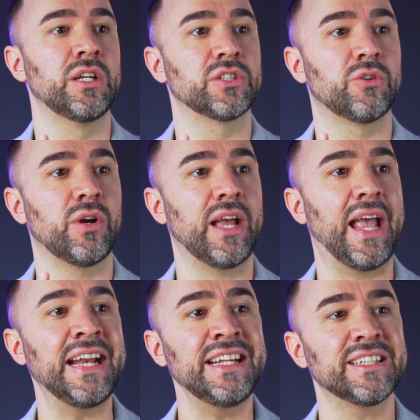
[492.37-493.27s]
So
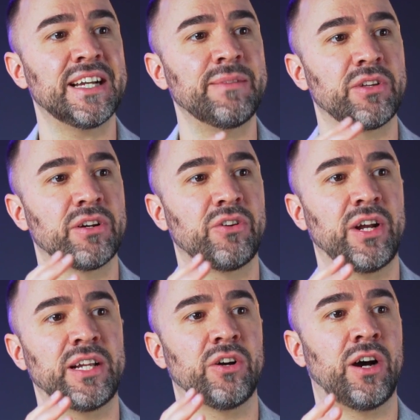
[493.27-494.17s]
anytime they're
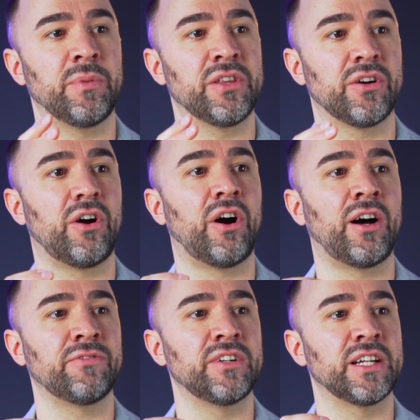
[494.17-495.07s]
creating copy, they're
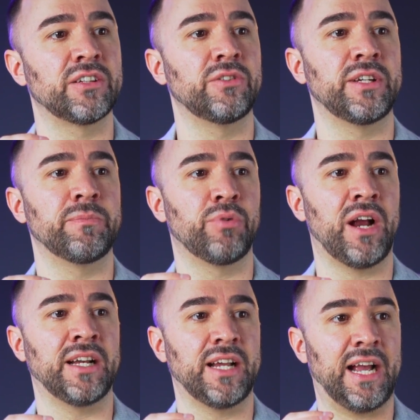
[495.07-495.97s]
often including
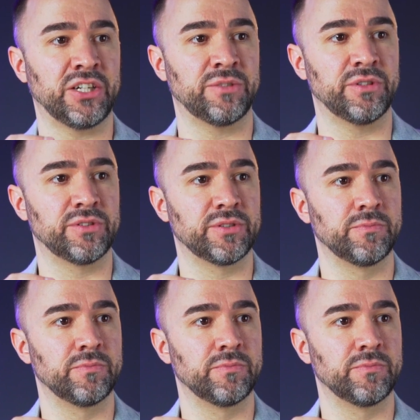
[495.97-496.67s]
brand attributes.